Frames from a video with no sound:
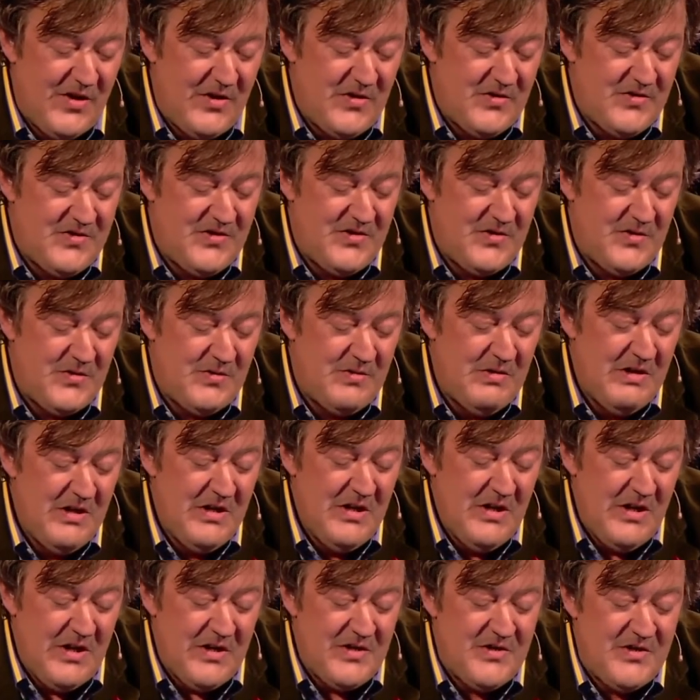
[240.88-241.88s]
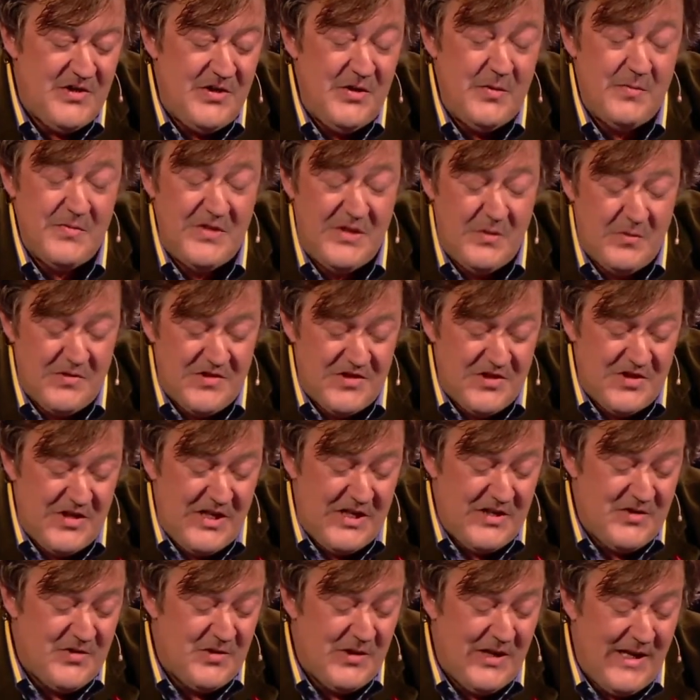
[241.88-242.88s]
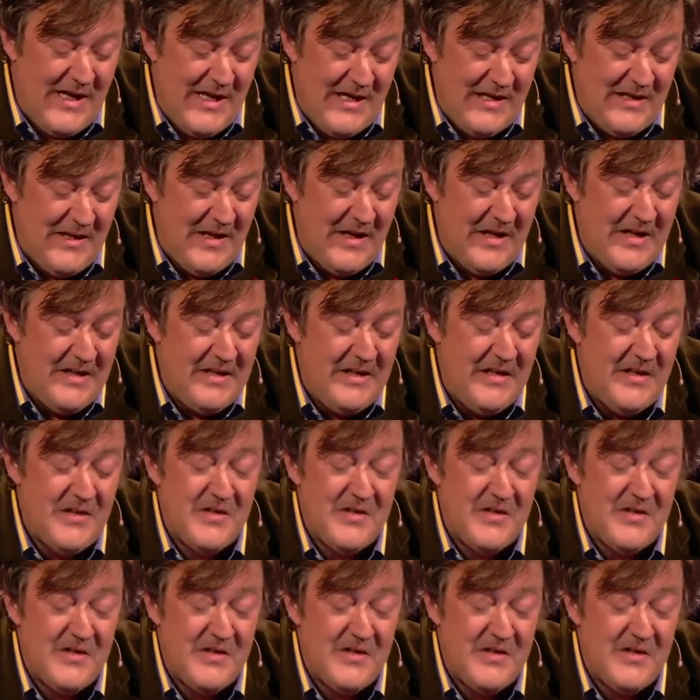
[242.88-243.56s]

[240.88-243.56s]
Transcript: those who assumed he was a natural ally.